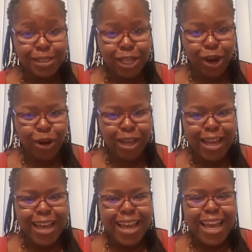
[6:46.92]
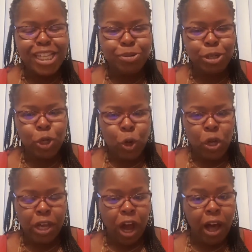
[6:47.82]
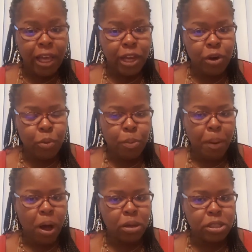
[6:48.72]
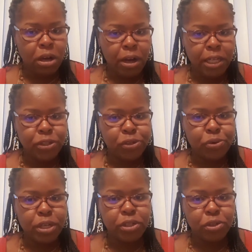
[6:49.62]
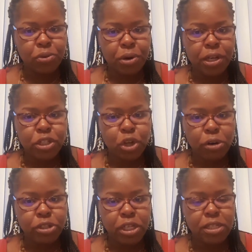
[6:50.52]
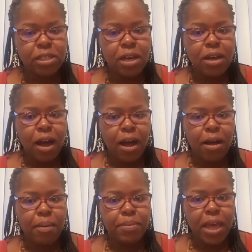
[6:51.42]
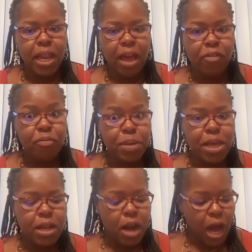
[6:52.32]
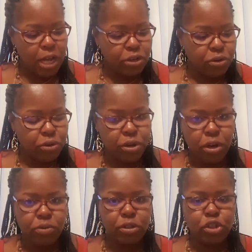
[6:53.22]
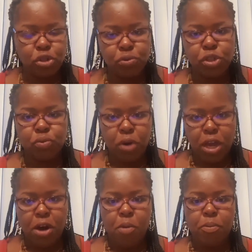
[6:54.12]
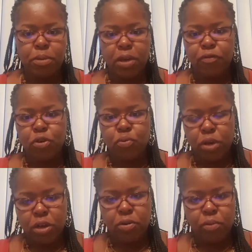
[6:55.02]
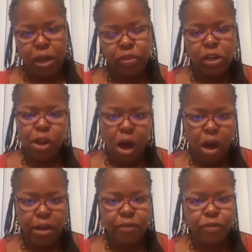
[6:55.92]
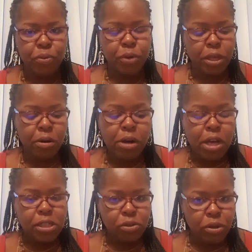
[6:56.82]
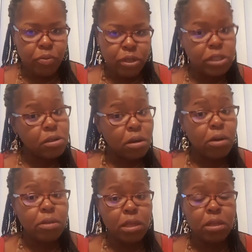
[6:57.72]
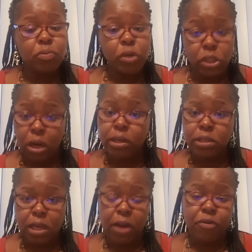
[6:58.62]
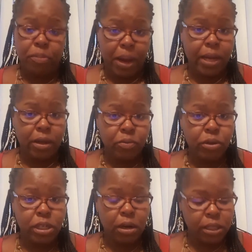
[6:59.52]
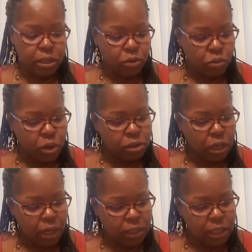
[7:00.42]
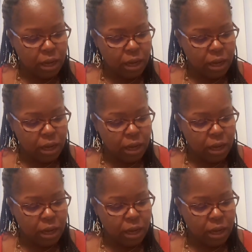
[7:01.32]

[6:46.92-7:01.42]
sorry especially early on here where Paul's talking to historic churches um, that have been under, you know, the Jewish realm, if you will, right? The law, if you will. So he wants to know that we're talking to everybody. We're talking to, the word talks to